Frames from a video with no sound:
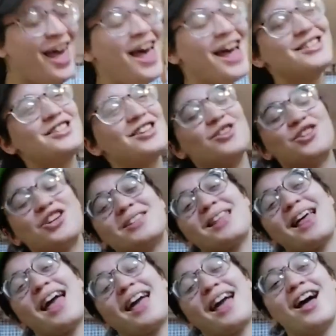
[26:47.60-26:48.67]
And so she's
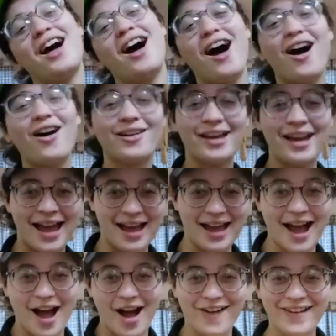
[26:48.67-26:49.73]
like,
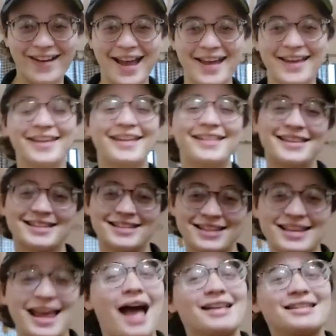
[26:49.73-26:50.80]
okay, this
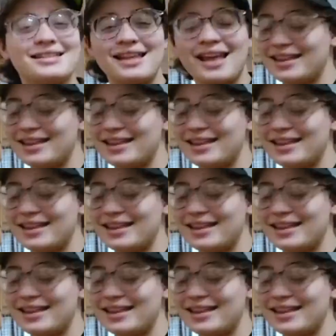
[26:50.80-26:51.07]
has